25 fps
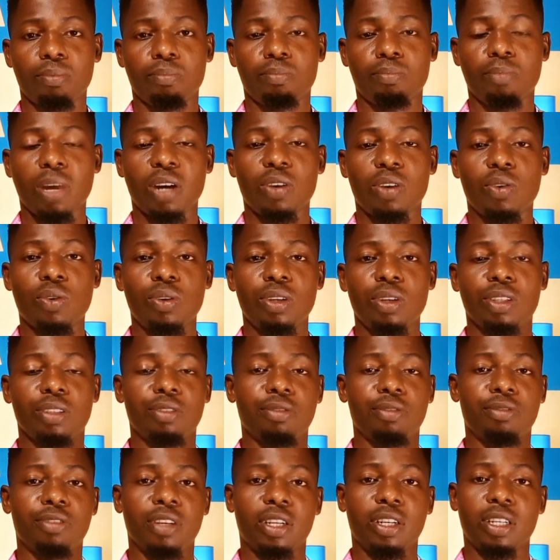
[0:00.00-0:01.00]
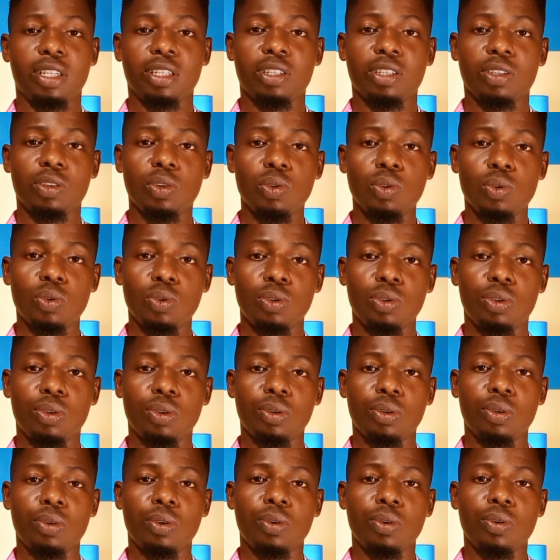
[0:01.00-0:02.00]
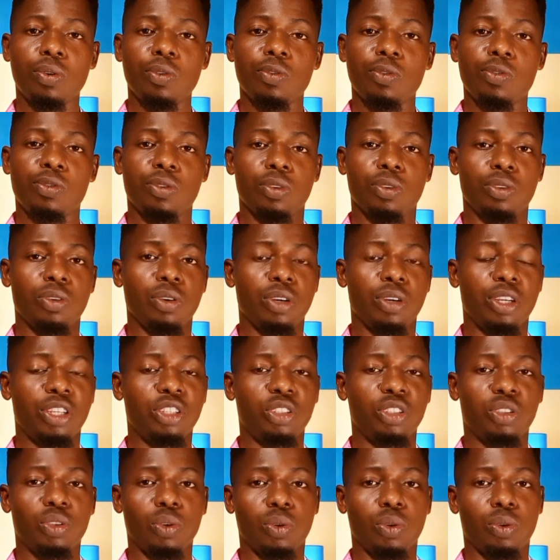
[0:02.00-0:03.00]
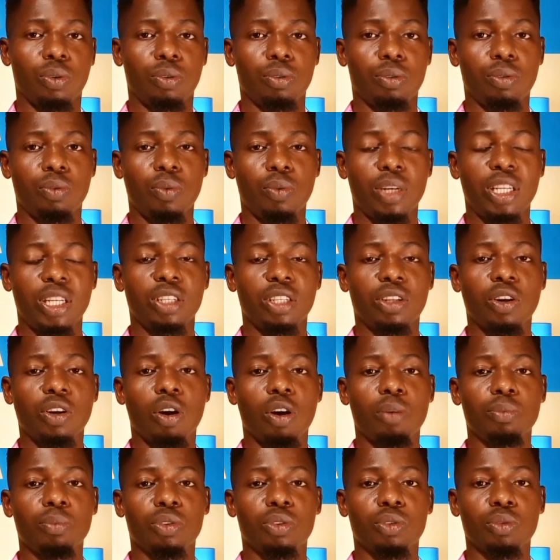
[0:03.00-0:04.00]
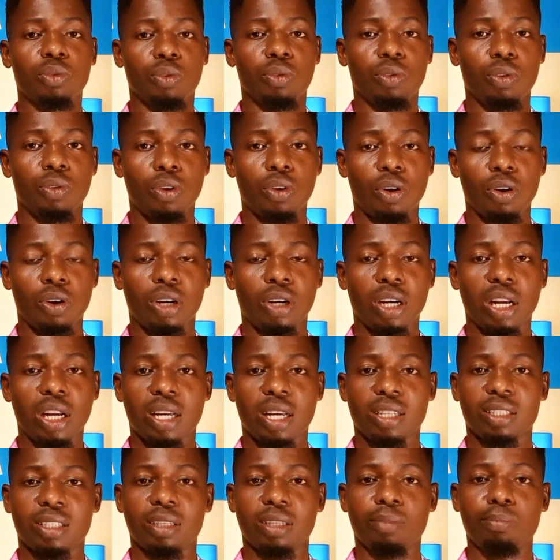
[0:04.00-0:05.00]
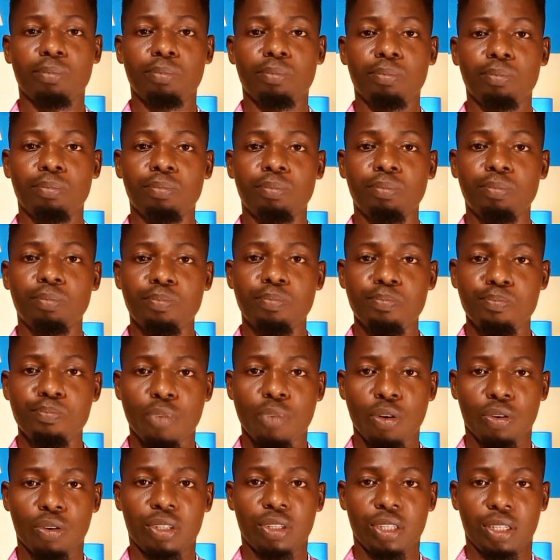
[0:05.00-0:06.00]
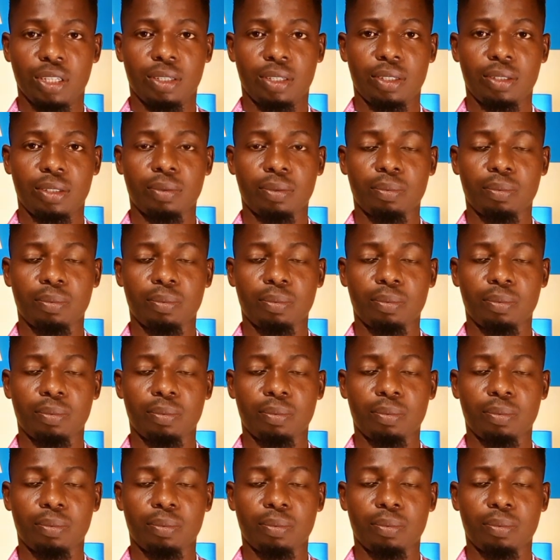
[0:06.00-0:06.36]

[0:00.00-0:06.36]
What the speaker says: Mako is very good for your insole when it comes to long-lasting bonding.